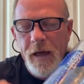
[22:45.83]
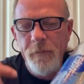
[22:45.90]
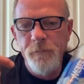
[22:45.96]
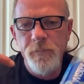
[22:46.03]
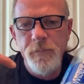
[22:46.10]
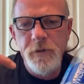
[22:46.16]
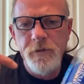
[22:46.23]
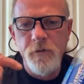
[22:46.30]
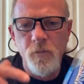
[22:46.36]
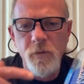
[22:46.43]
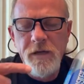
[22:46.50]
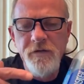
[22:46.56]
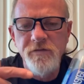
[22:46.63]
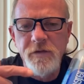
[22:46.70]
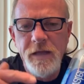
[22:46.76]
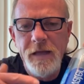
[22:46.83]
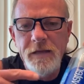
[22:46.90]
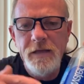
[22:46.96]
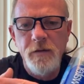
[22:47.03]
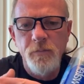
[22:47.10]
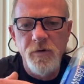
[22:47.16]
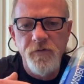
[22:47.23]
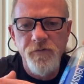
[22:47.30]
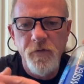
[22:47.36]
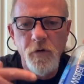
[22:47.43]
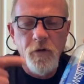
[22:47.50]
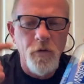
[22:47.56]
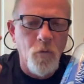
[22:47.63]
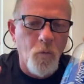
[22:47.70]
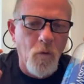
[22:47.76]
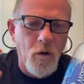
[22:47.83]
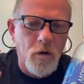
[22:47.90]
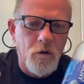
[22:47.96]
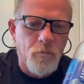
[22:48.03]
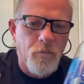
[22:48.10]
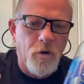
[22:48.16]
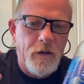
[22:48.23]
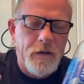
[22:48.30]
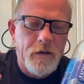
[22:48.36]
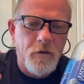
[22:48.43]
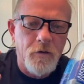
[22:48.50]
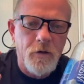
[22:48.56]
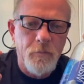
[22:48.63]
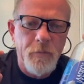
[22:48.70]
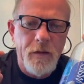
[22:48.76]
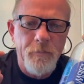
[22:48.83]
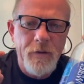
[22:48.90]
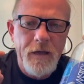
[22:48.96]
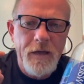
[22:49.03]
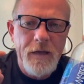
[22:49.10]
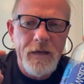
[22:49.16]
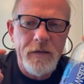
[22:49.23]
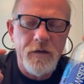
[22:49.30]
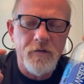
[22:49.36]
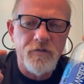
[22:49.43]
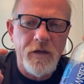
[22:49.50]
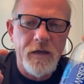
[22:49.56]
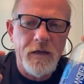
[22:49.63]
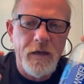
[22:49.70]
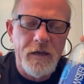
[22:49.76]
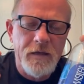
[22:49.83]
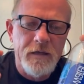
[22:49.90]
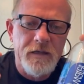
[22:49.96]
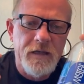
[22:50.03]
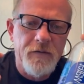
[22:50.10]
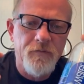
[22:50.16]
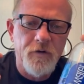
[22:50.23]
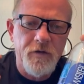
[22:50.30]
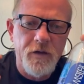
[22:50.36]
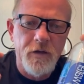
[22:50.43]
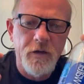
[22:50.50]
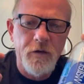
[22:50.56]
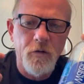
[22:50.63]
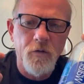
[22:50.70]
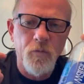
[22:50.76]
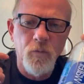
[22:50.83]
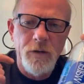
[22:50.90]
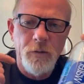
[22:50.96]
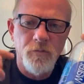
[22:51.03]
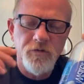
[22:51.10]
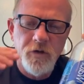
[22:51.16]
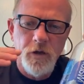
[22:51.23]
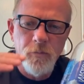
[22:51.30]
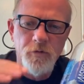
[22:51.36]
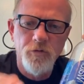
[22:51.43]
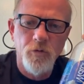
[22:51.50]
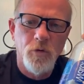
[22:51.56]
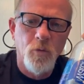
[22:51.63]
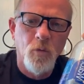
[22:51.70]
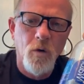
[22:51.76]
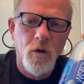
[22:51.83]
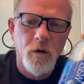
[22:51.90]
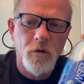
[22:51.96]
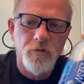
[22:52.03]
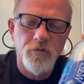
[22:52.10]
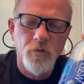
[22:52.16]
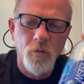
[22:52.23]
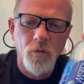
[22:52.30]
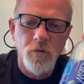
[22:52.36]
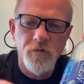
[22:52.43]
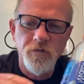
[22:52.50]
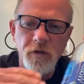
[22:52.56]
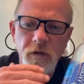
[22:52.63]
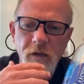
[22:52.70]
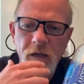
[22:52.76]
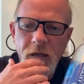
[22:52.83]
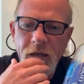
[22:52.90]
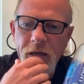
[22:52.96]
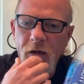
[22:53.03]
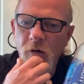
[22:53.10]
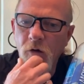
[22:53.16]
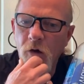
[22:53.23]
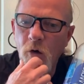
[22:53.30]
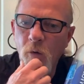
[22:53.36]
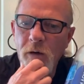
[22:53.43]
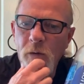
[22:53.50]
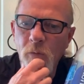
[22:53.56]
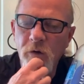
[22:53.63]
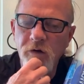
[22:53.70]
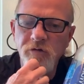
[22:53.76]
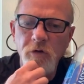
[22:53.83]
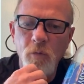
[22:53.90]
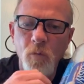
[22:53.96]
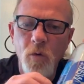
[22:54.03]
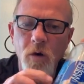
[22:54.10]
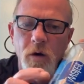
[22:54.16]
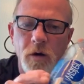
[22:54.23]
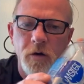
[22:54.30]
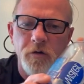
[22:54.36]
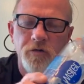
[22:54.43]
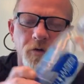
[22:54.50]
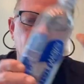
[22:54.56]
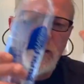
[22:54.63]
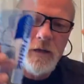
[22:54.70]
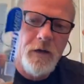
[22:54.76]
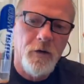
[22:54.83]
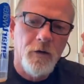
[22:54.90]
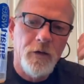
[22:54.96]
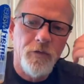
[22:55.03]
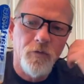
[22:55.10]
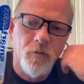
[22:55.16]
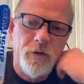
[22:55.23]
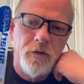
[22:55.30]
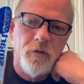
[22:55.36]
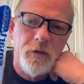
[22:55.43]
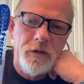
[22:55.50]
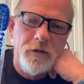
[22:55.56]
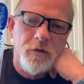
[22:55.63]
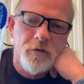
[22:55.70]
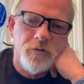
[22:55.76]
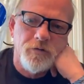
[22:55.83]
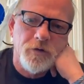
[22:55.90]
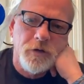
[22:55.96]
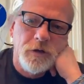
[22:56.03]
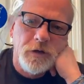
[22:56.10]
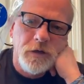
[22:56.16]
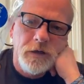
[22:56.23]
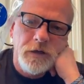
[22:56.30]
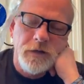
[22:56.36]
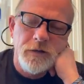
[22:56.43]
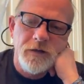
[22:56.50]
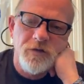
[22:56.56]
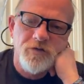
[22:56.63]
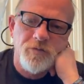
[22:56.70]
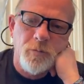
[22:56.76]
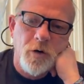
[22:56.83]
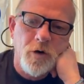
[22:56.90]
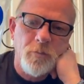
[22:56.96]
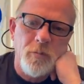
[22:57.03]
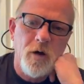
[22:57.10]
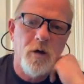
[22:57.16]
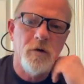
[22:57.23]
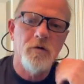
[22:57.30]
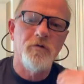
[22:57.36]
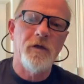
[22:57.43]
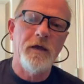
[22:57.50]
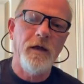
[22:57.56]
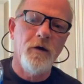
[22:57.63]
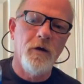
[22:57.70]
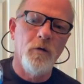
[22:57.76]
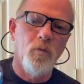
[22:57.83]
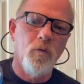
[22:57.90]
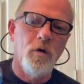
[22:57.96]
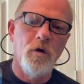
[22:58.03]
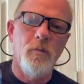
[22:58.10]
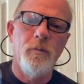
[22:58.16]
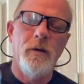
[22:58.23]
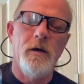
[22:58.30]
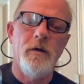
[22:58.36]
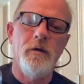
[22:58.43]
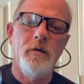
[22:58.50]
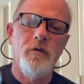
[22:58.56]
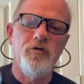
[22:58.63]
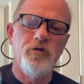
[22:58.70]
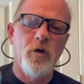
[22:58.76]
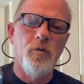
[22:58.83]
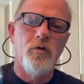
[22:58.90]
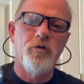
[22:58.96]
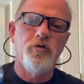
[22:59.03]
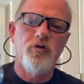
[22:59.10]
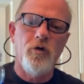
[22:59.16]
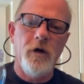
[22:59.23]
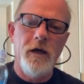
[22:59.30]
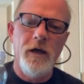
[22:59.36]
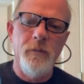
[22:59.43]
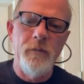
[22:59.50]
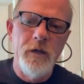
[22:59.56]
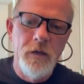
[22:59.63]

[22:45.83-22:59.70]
But the reason I didn't prefer the water bladder in my pack, because I could never tell when I was coming to a water source how low I was on water. So I carried 3 liters in these smart bottles. I carried 1 on my shoulder strap